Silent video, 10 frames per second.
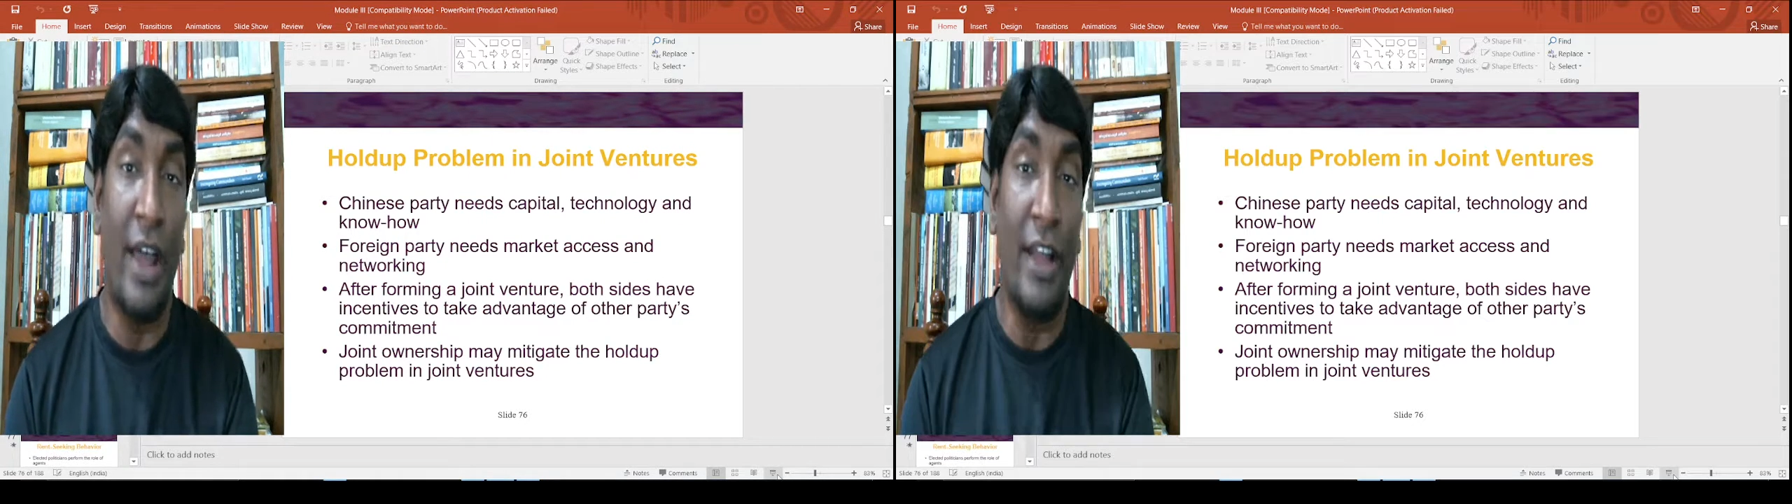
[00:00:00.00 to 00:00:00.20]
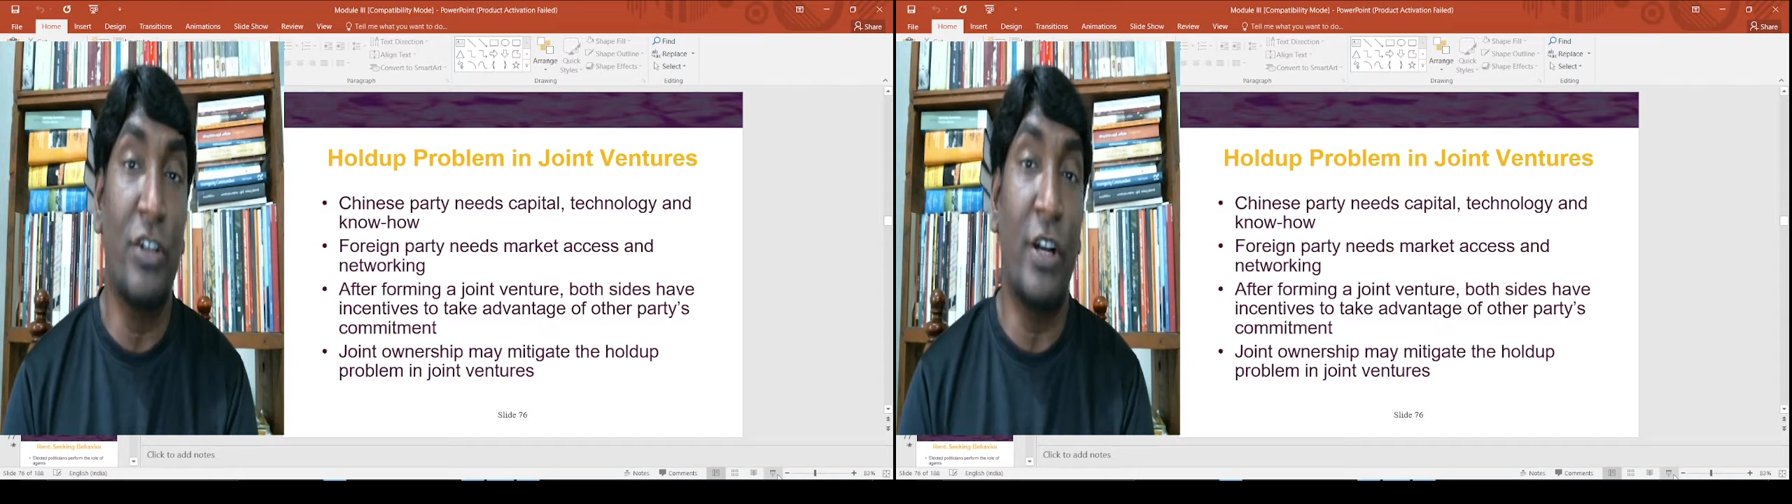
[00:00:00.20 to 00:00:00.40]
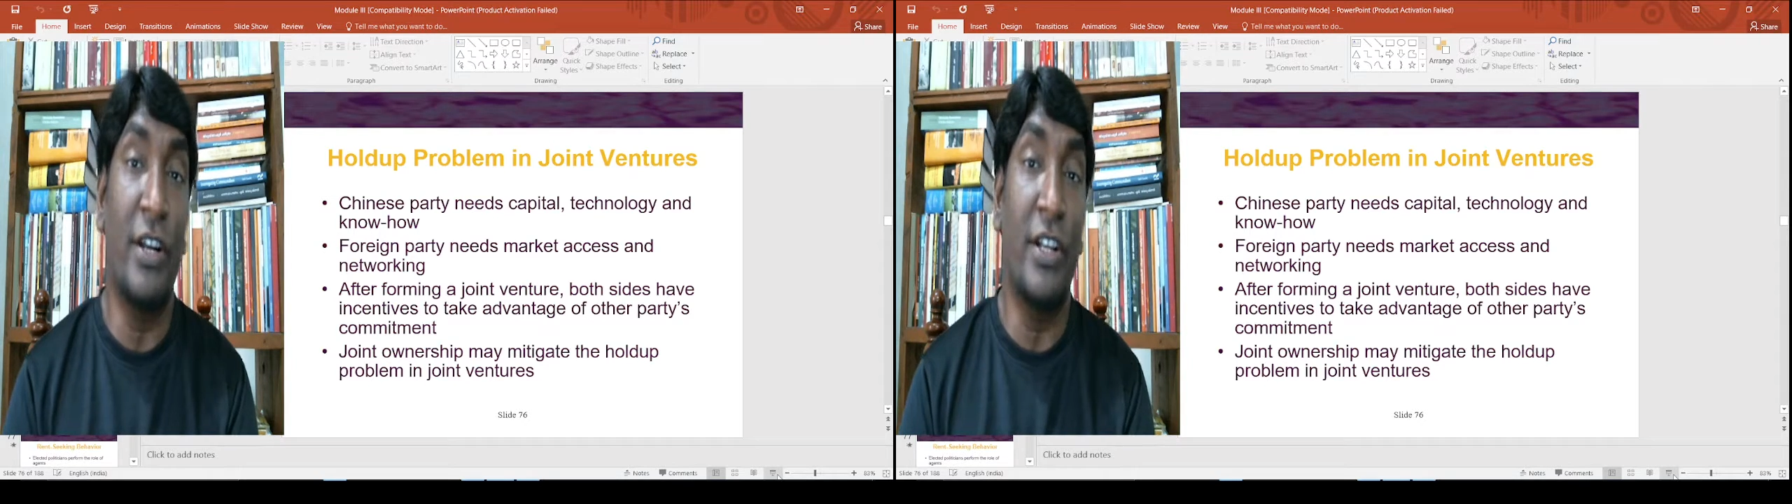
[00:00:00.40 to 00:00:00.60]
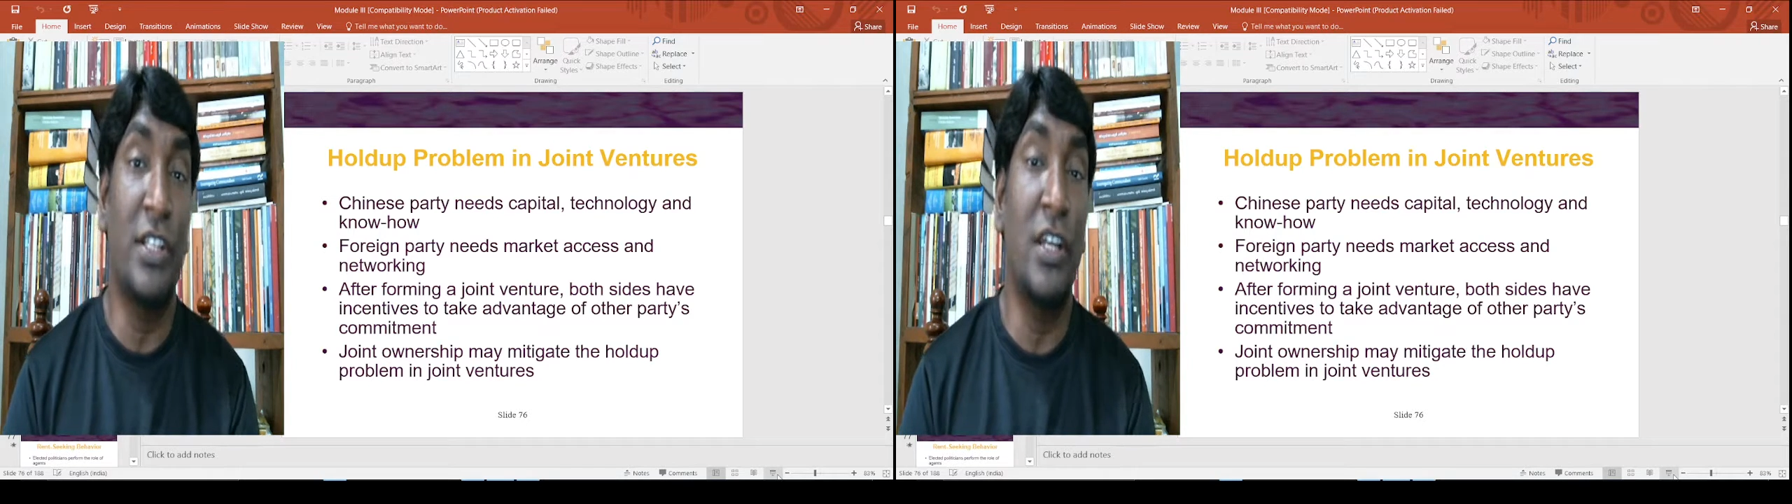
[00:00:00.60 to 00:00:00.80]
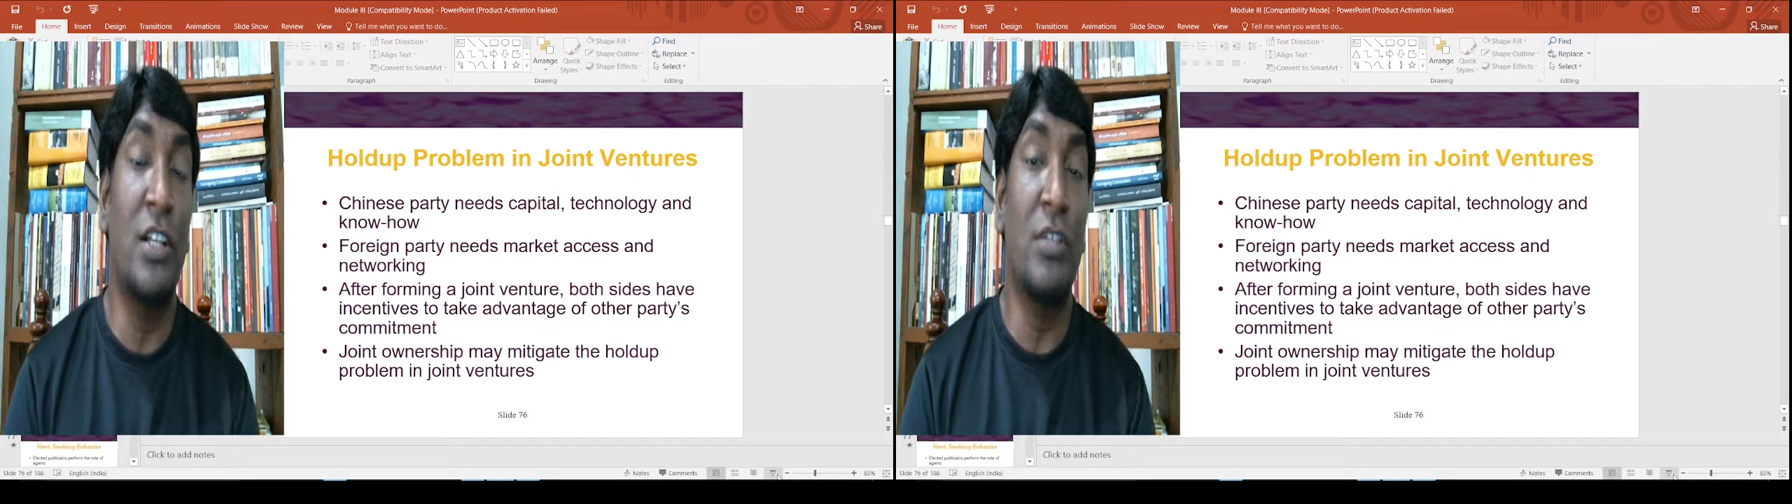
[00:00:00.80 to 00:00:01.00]
actually
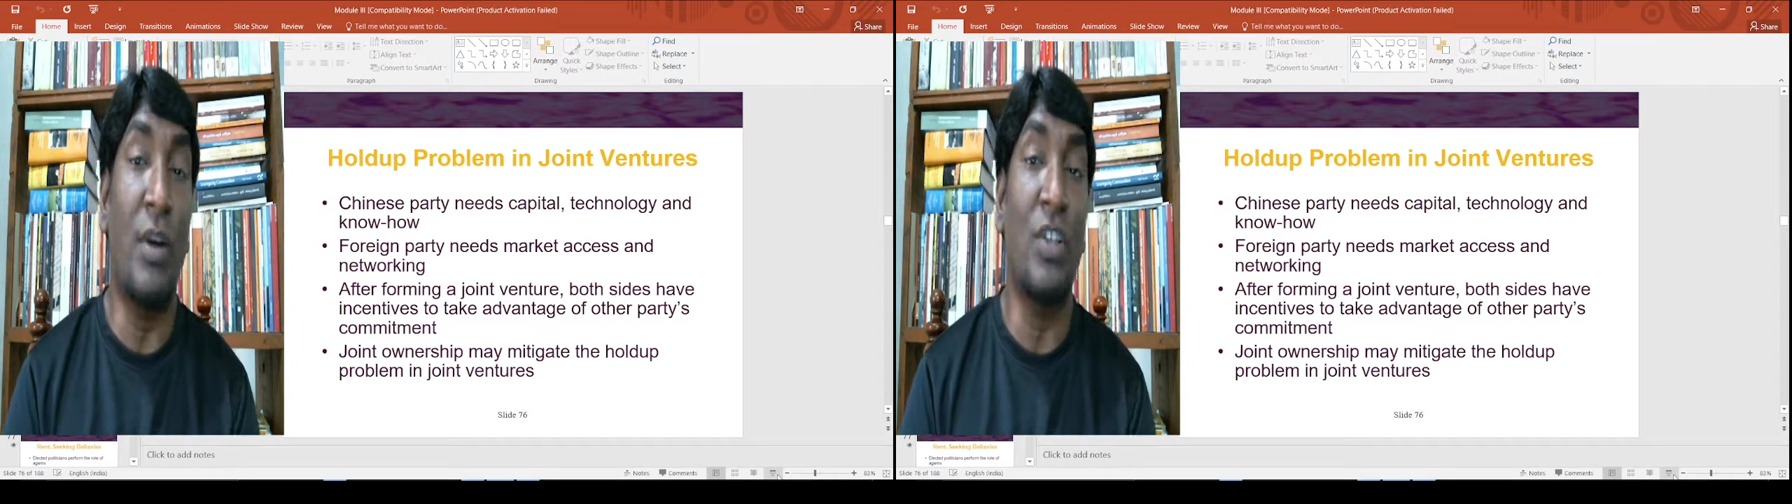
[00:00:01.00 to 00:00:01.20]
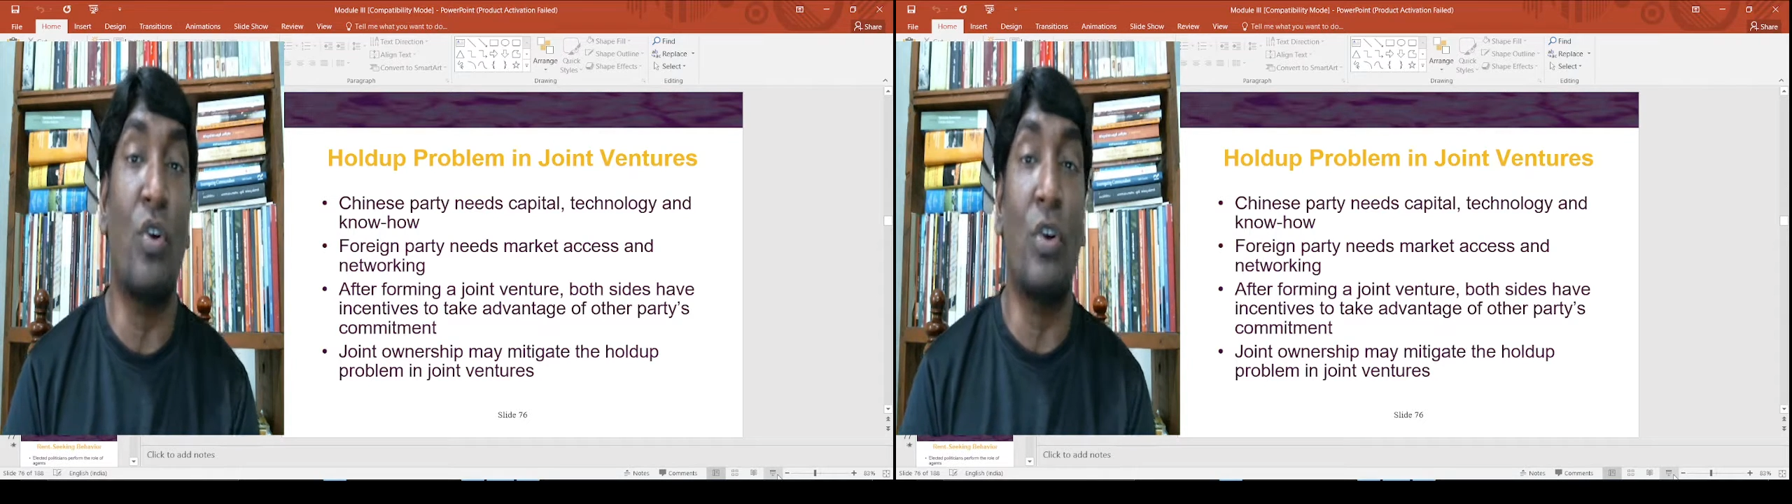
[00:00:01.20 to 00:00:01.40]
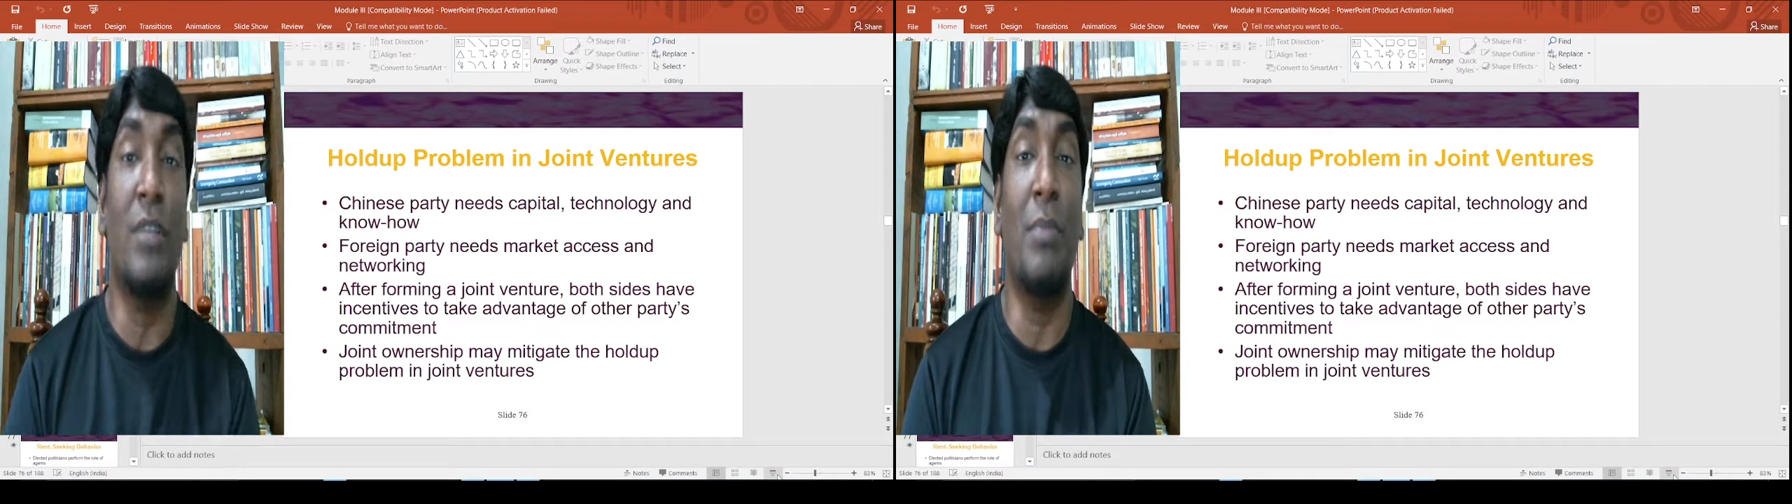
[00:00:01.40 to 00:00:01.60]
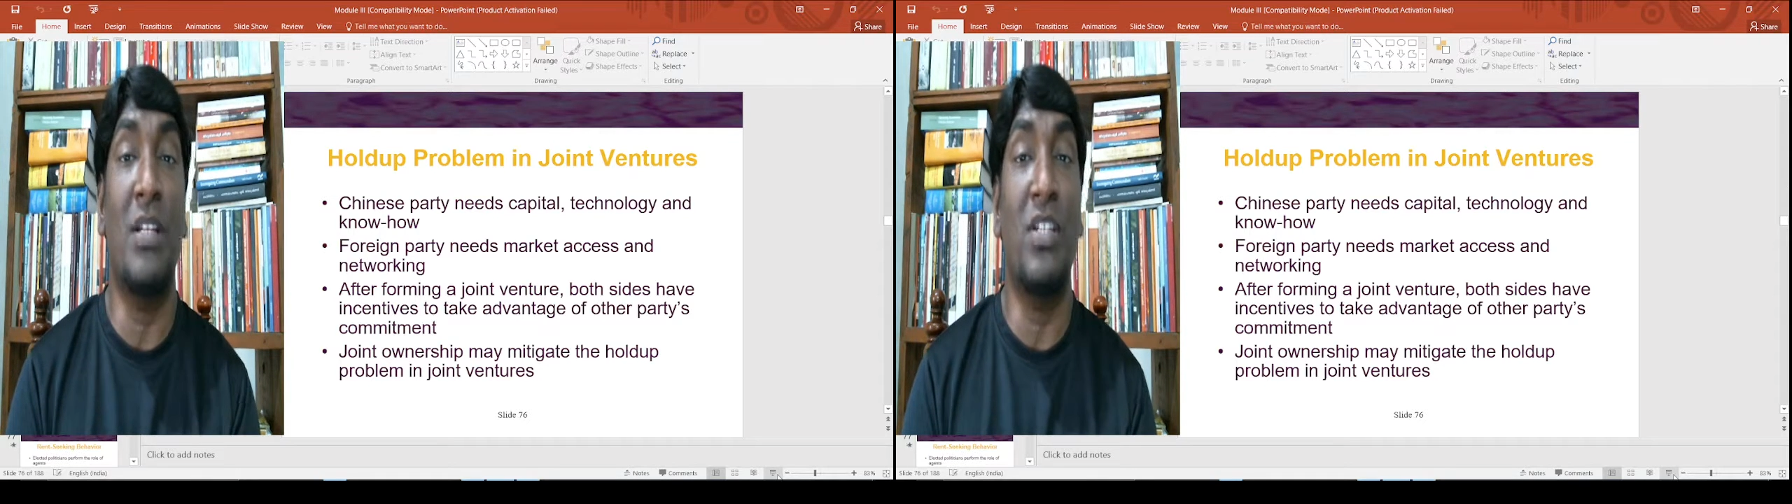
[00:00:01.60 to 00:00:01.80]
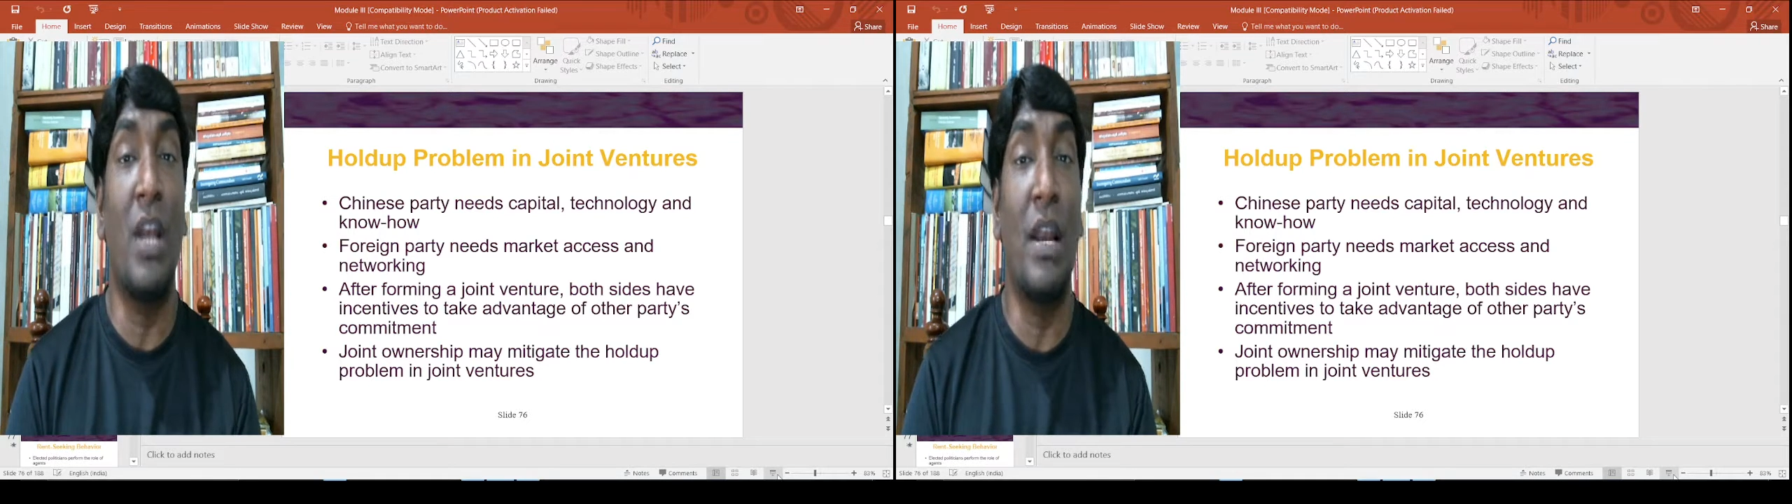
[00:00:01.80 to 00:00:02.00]
researched much on it, but
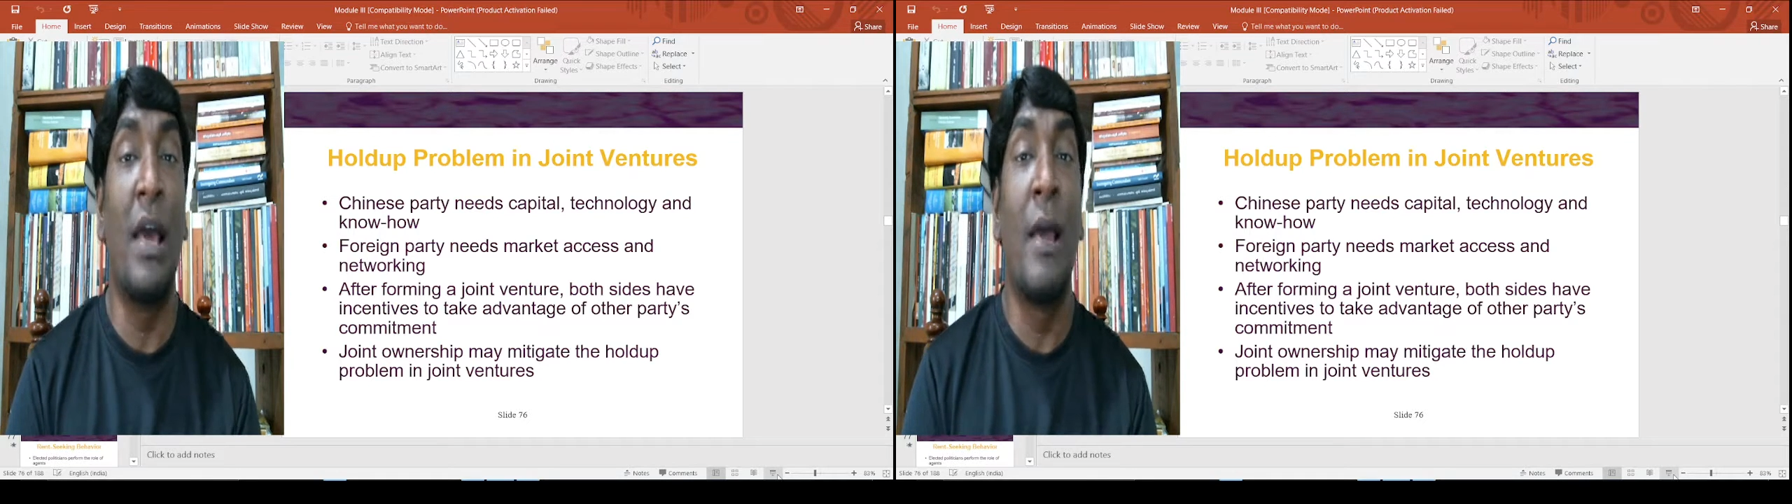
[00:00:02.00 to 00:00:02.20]
still